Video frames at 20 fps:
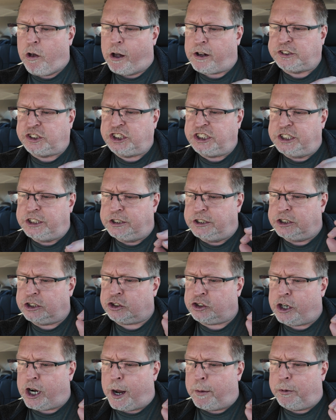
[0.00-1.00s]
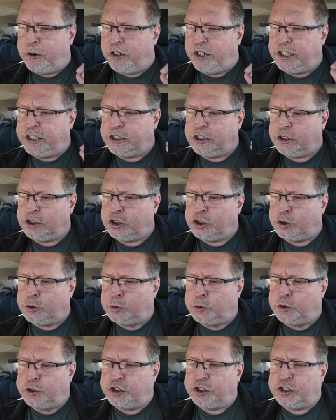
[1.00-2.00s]
A chilled strawberry
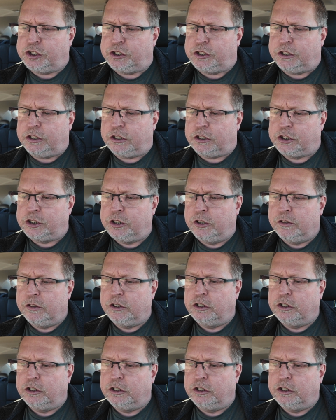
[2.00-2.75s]
streusel